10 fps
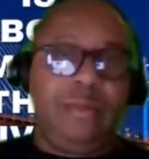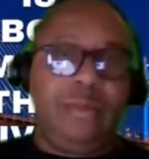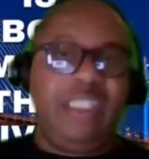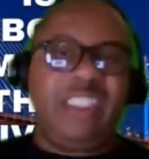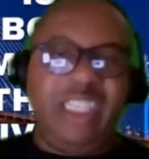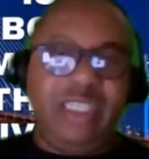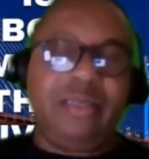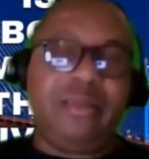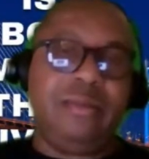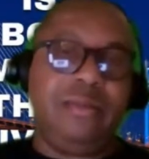Still,
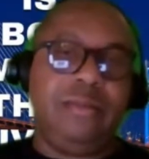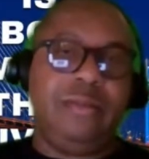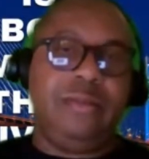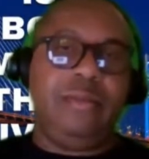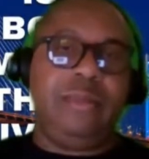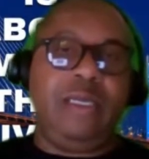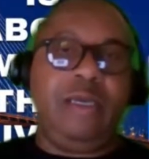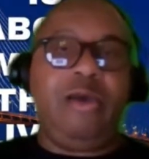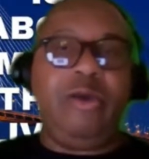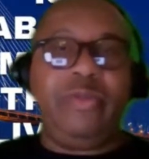
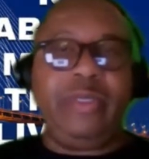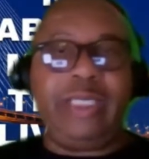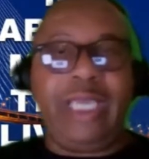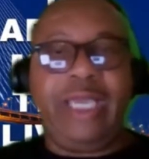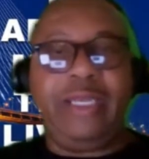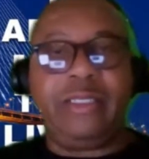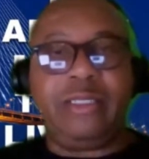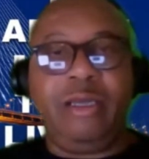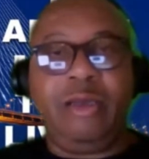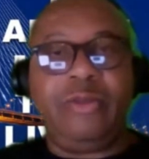all the guidance,
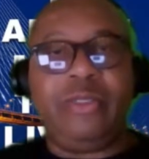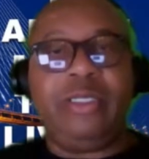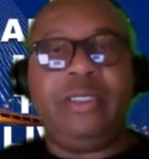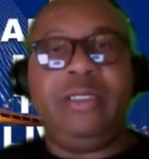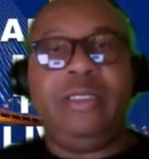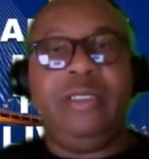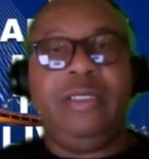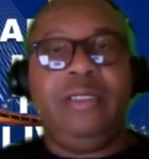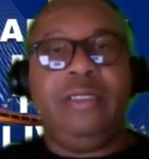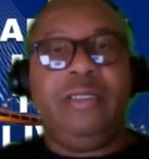all the
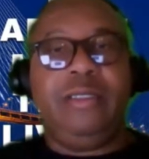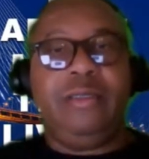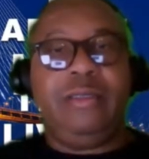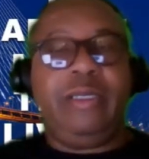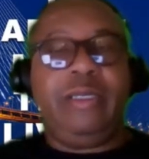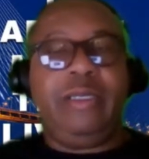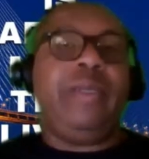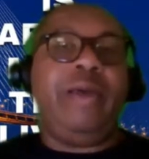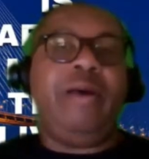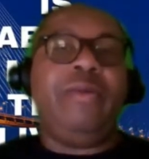therapy,
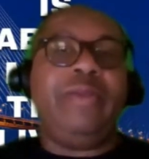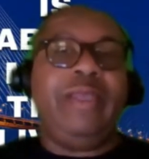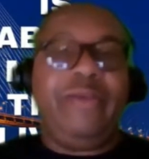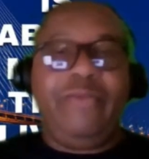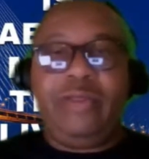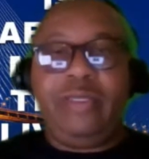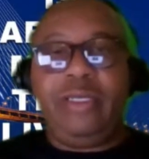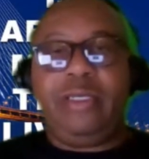all the everything.